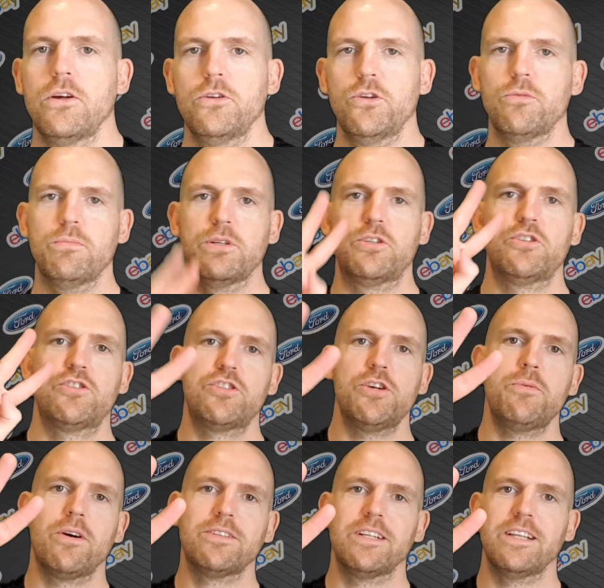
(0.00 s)
Number
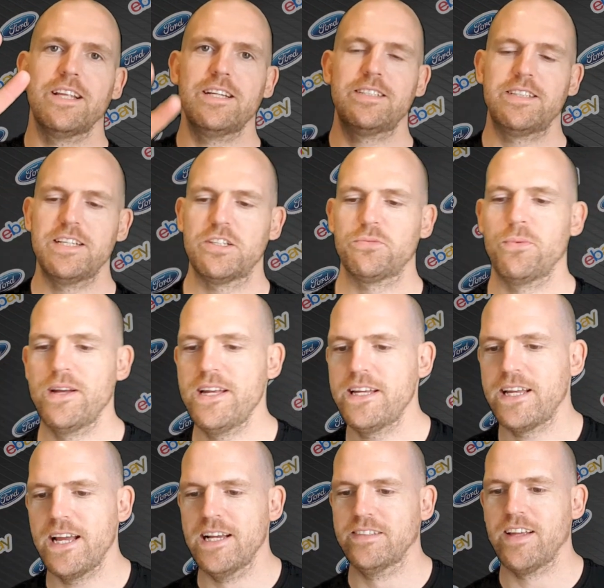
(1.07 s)
2 on the list this
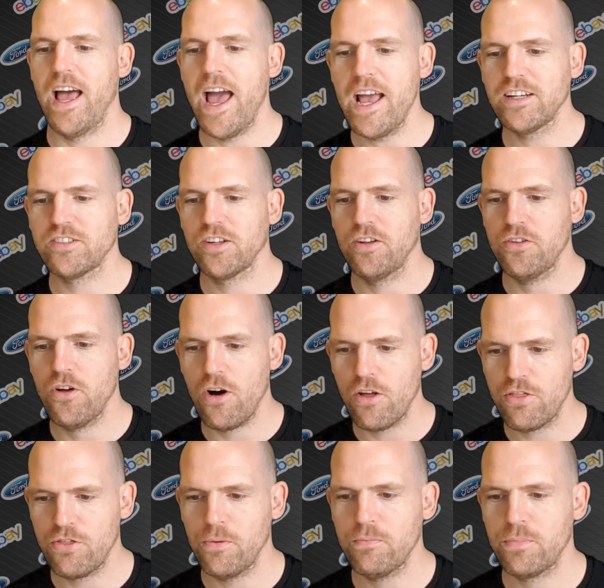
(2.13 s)
week is
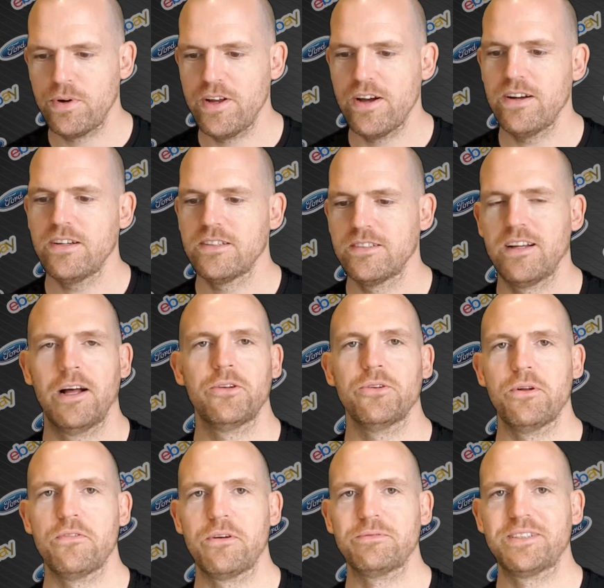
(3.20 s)
ex-Northumbria, I don't
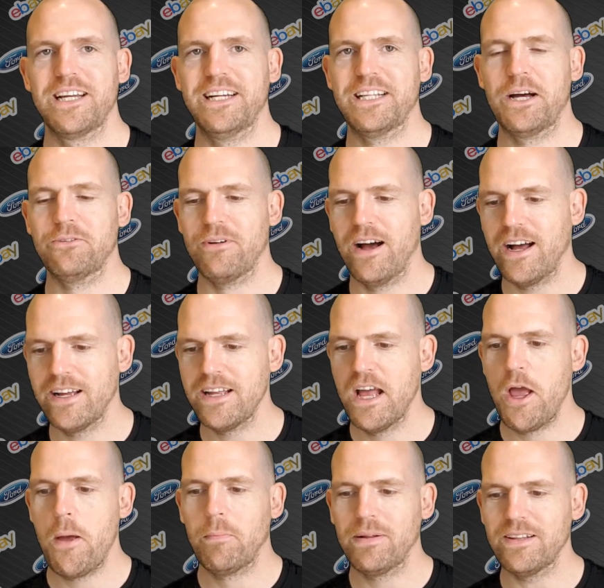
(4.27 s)
know if I'm saying that right,
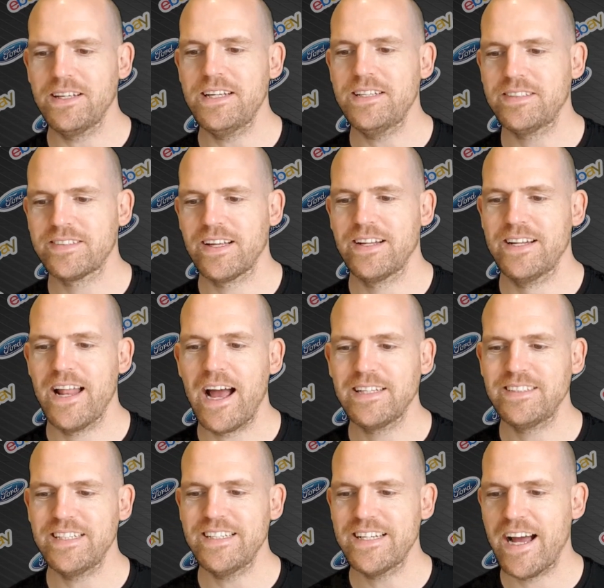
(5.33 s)
Police
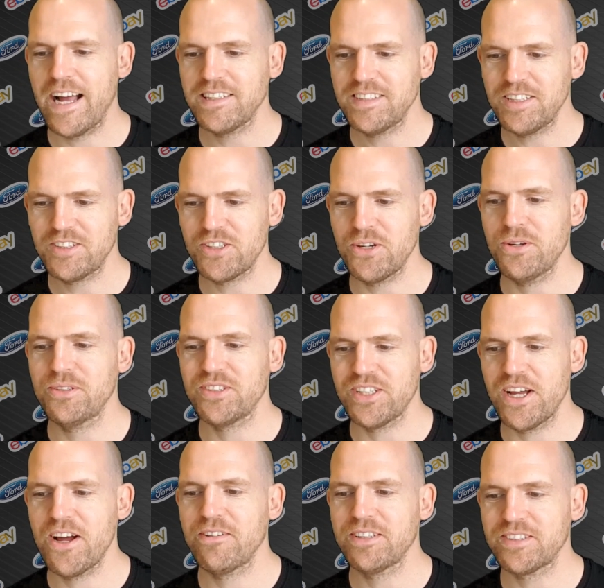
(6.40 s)
1992
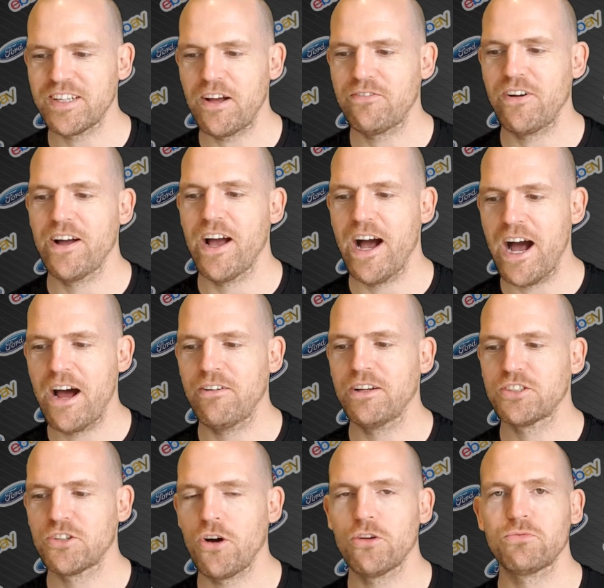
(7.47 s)
Sierra Sapphire
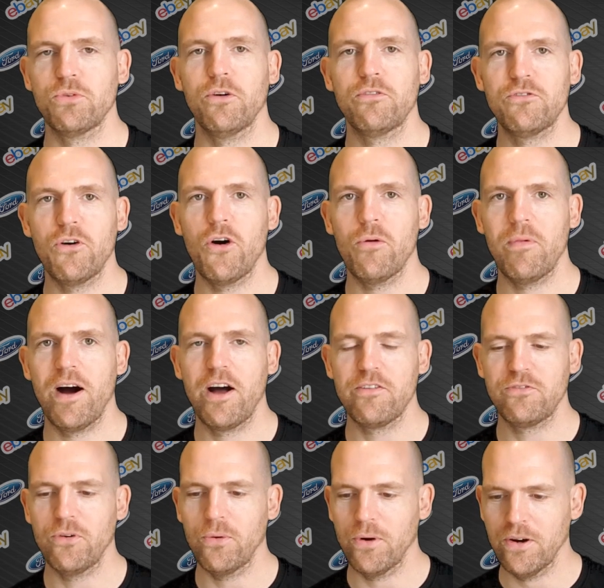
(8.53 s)
RS Cosworth
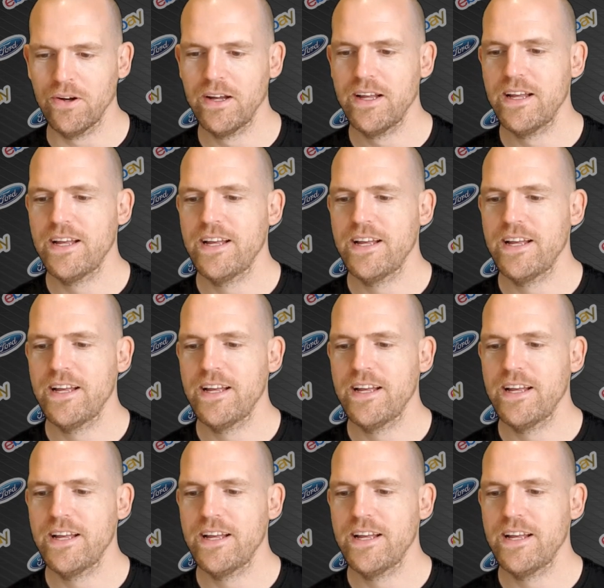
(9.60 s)
4x4.